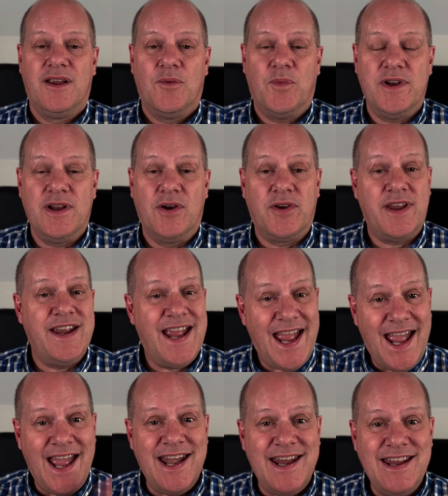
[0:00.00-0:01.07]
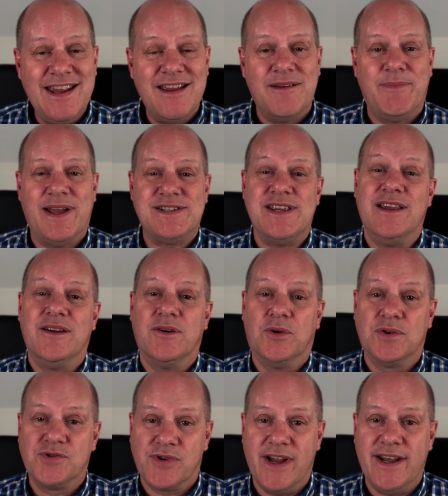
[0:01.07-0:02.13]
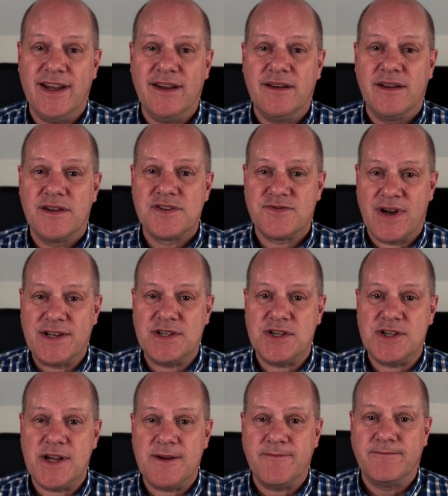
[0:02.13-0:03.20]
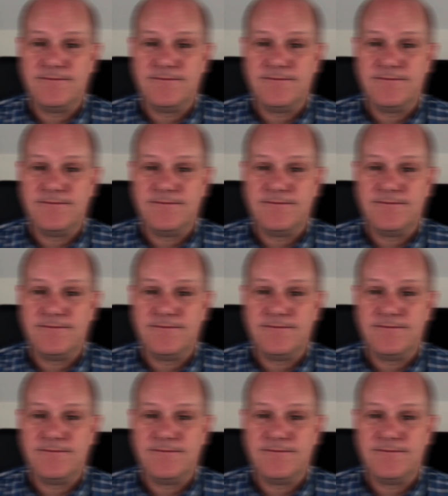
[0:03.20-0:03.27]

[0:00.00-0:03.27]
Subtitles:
when you're looking at any betting or trading strategy.